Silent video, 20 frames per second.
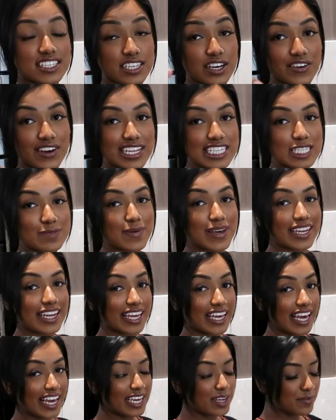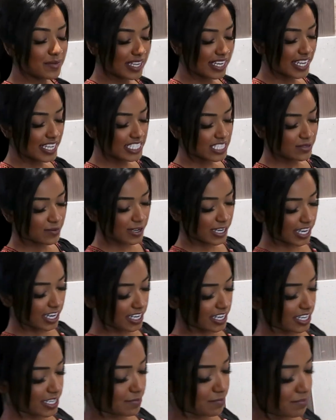So it's been eight minutes. We're
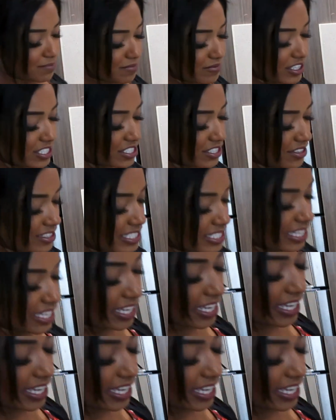gonna reduce the